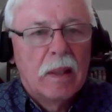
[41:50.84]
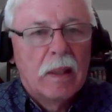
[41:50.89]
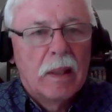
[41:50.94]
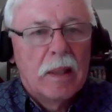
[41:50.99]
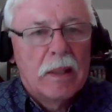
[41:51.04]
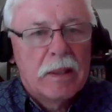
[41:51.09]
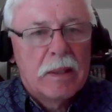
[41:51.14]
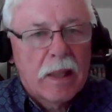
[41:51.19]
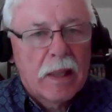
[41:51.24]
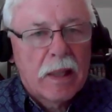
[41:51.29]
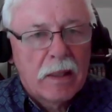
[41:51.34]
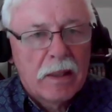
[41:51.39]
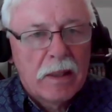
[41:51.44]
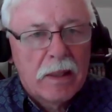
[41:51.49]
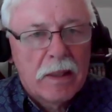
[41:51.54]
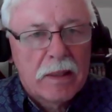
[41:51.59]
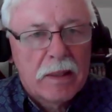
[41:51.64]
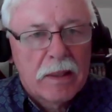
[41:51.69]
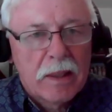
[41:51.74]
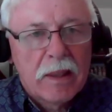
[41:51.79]
He's
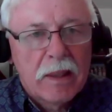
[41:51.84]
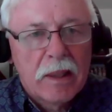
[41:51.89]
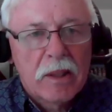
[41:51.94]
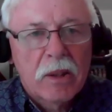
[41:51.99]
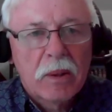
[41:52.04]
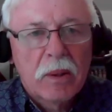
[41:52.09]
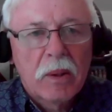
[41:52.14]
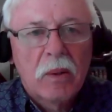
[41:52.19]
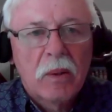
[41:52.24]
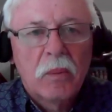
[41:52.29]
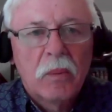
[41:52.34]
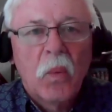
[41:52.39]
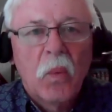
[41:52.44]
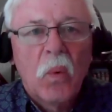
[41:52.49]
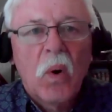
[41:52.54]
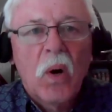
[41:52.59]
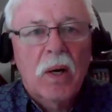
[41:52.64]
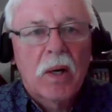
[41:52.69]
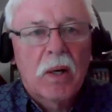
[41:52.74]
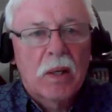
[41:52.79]
telling us that this
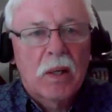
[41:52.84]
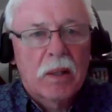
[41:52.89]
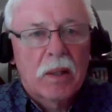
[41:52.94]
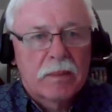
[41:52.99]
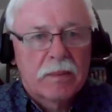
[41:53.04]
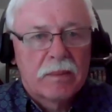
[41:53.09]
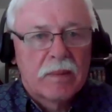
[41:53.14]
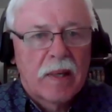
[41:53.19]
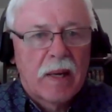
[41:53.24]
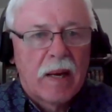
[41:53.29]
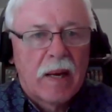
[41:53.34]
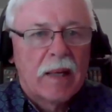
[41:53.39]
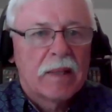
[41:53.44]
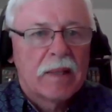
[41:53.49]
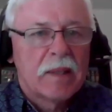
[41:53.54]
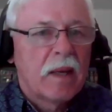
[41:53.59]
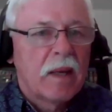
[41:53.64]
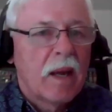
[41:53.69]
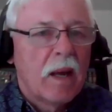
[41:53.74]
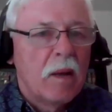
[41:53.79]
water
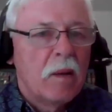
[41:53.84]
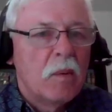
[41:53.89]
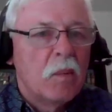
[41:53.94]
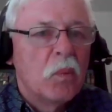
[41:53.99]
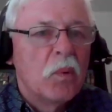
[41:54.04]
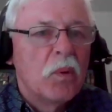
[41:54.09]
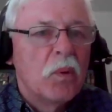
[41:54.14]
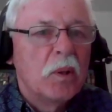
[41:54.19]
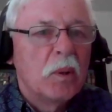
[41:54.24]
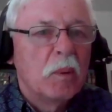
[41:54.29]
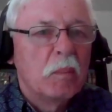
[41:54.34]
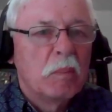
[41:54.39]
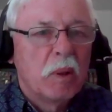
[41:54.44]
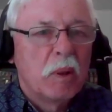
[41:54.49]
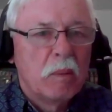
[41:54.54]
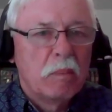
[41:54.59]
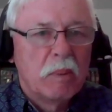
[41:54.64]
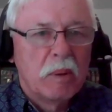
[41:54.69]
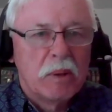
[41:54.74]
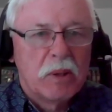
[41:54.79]
has a real
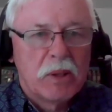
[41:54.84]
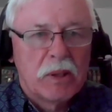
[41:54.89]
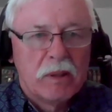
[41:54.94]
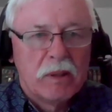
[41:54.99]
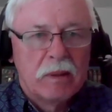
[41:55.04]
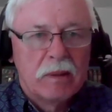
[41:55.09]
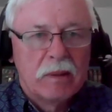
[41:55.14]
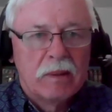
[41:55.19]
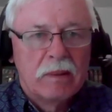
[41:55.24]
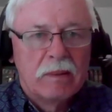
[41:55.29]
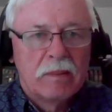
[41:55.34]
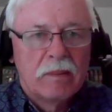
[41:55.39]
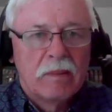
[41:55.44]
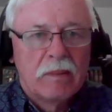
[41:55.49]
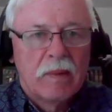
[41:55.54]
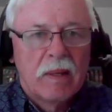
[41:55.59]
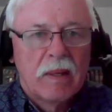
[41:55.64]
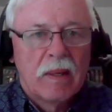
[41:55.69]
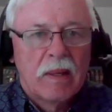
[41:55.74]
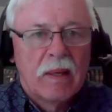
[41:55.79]
purpose,
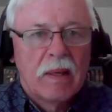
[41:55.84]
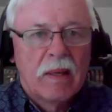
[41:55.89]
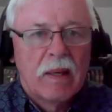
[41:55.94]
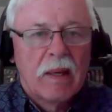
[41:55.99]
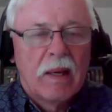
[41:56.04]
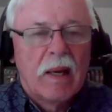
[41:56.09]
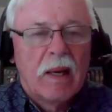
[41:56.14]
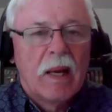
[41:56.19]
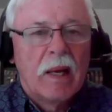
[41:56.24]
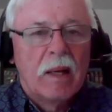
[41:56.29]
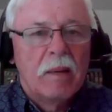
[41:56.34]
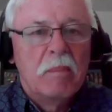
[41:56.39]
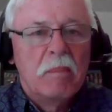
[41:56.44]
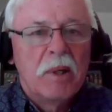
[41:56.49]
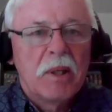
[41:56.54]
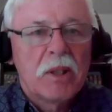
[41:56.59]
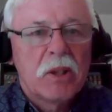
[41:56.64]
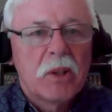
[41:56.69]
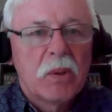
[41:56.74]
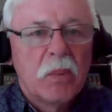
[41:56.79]
and
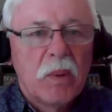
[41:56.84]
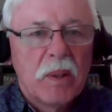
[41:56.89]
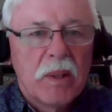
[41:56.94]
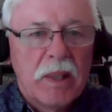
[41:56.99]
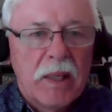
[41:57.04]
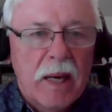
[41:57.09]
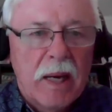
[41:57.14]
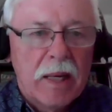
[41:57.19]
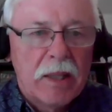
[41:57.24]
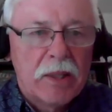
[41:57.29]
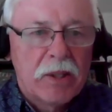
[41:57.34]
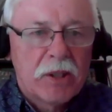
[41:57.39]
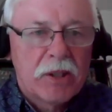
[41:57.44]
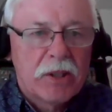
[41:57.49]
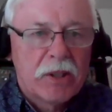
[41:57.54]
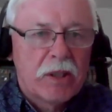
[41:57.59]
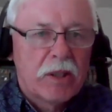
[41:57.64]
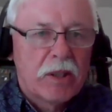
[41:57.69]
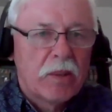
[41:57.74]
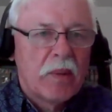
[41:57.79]
mixed with the
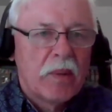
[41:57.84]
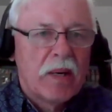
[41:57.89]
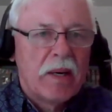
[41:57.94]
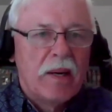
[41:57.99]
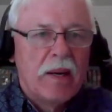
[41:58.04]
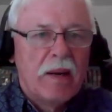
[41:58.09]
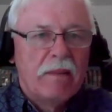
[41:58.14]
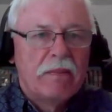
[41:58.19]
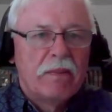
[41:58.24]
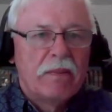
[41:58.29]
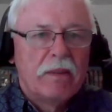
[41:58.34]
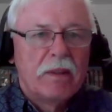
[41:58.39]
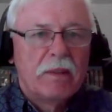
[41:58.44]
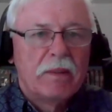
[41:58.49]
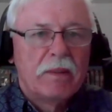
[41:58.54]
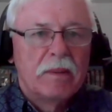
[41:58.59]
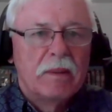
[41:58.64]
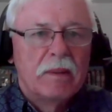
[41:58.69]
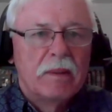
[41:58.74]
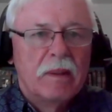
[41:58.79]
ashes of the red
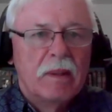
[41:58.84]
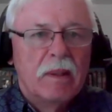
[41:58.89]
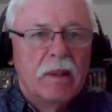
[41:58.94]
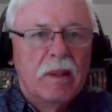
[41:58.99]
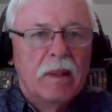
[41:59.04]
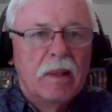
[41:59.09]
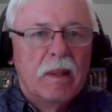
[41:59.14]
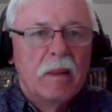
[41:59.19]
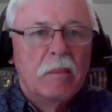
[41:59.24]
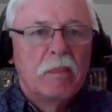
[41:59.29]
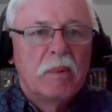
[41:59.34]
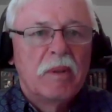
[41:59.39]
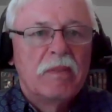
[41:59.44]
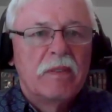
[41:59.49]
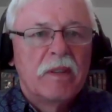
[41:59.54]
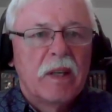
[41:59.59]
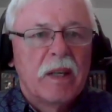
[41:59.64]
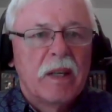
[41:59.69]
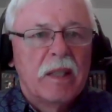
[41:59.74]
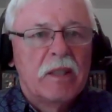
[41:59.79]
heifer
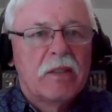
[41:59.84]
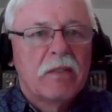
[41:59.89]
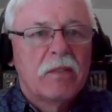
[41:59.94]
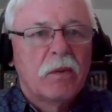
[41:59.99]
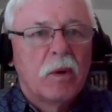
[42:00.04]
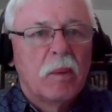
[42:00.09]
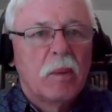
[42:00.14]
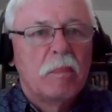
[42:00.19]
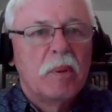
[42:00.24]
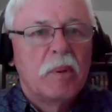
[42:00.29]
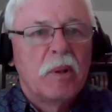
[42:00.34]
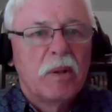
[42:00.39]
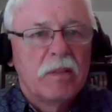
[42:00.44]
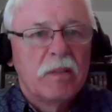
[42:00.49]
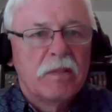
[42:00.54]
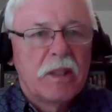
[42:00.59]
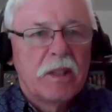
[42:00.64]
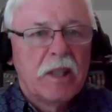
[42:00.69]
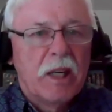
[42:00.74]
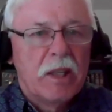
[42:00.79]
provides for
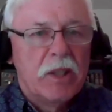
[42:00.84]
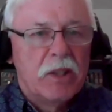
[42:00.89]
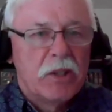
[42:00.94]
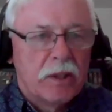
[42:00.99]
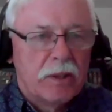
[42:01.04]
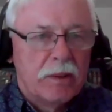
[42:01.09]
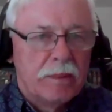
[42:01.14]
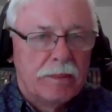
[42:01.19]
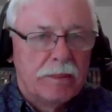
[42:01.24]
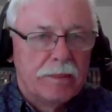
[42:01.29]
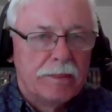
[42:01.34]
purification.